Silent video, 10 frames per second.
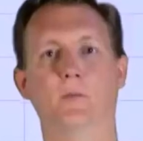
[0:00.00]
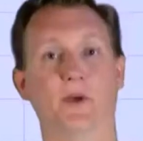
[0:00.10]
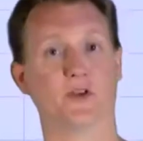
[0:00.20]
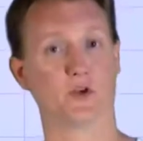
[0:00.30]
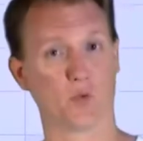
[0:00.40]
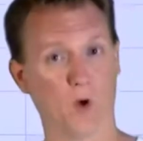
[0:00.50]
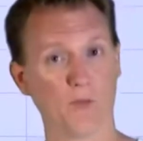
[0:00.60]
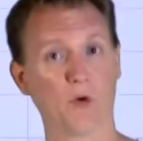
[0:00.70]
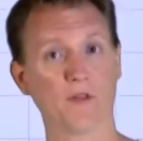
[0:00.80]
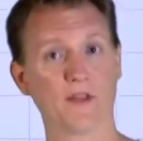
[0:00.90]
But there's
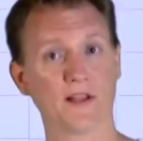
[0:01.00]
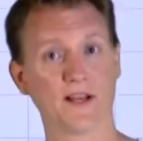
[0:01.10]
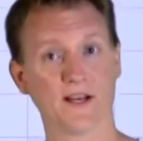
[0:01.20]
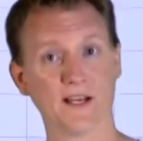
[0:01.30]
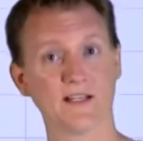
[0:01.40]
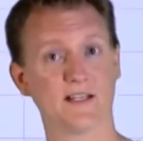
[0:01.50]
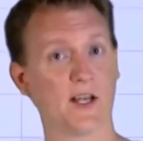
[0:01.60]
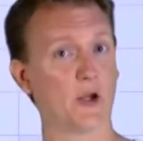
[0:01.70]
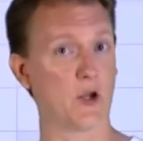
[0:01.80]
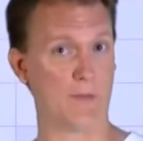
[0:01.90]
one more thing that I need to
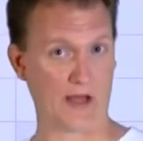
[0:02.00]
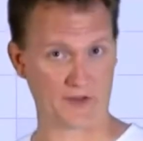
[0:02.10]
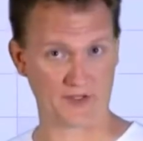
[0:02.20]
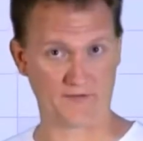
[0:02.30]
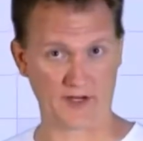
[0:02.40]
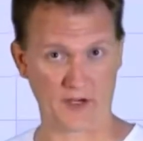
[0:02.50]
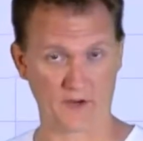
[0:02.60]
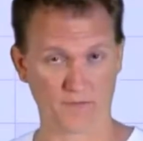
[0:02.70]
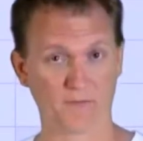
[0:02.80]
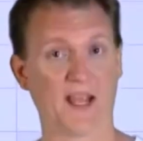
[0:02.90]
tell you about in this
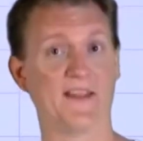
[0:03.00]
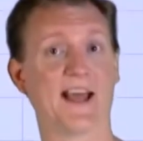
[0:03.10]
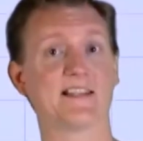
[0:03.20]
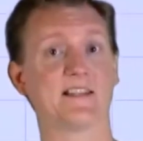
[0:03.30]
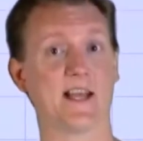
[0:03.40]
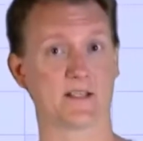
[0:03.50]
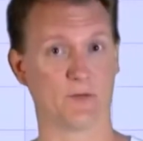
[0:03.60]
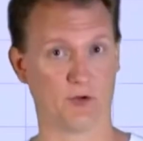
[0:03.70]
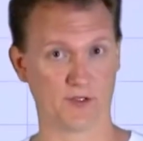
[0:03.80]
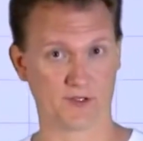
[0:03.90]
video, and that's
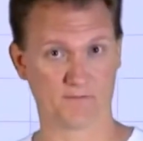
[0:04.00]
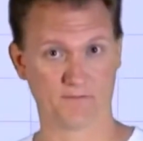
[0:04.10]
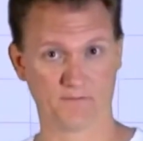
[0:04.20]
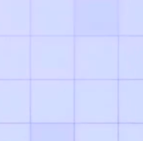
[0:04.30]
decimals.